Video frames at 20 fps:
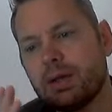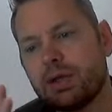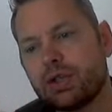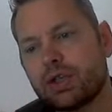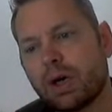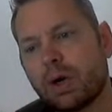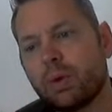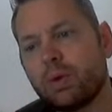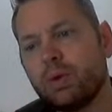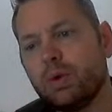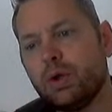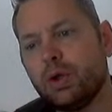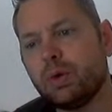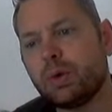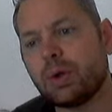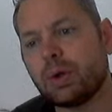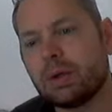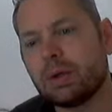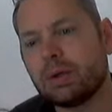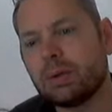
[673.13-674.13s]
So you
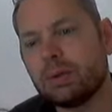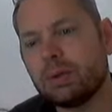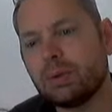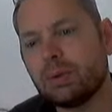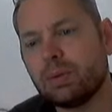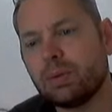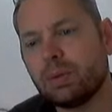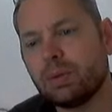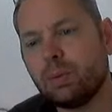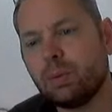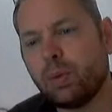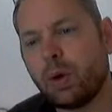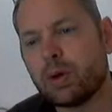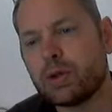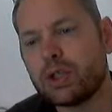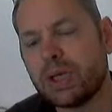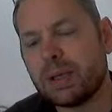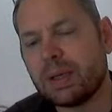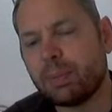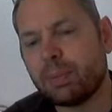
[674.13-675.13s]
can
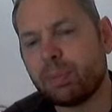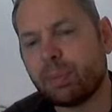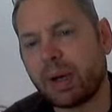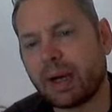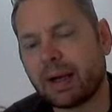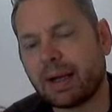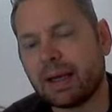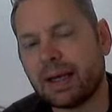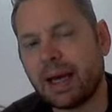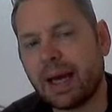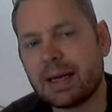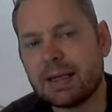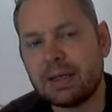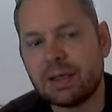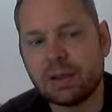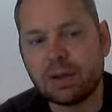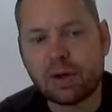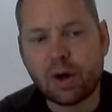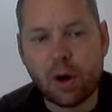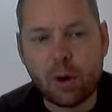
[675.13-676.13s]
watch it back again, you
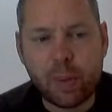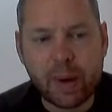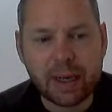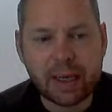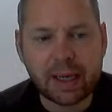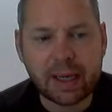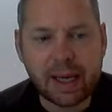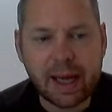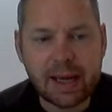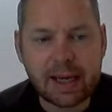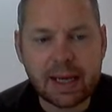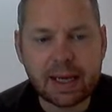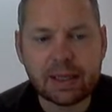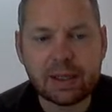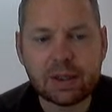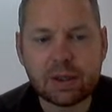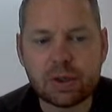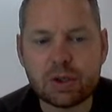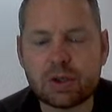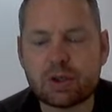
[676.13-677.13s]
can go back again, and
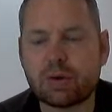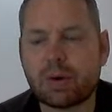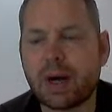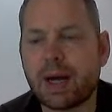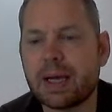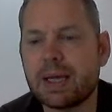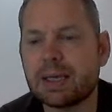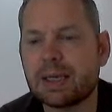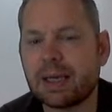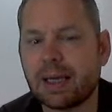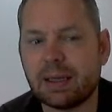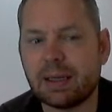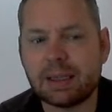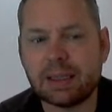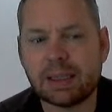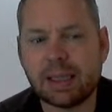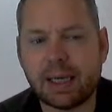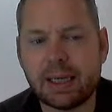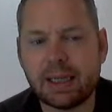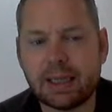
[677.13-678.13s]
you can try and
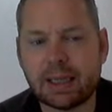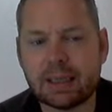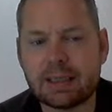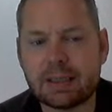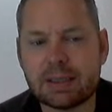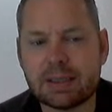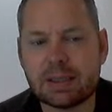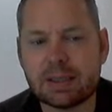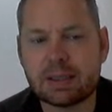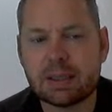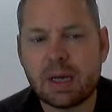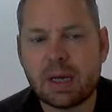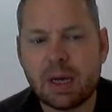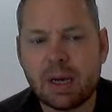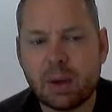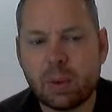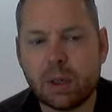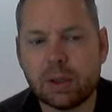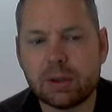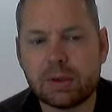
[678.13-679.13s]
calculate the answers.
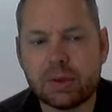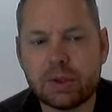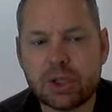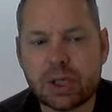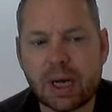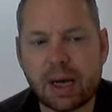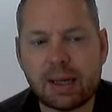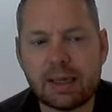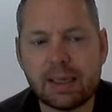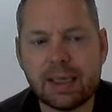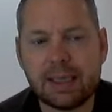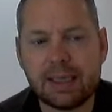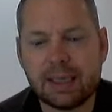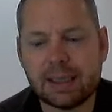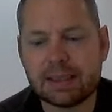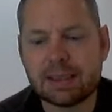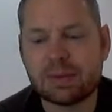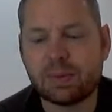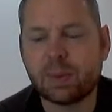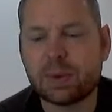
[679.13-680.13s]
Well done, Charlie. The
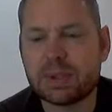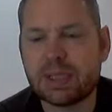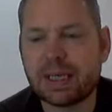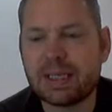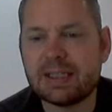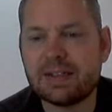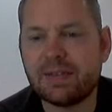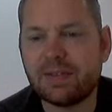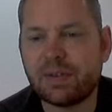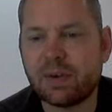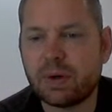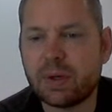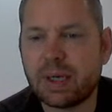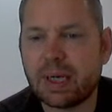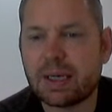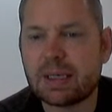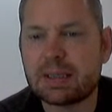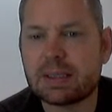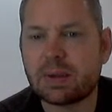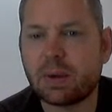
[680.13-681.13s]
answer was 84,
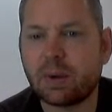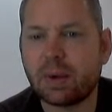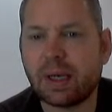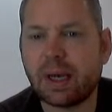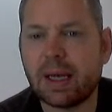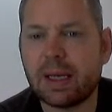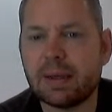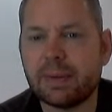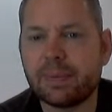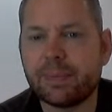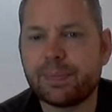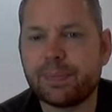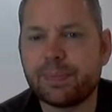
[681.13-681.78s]
yes. Okay.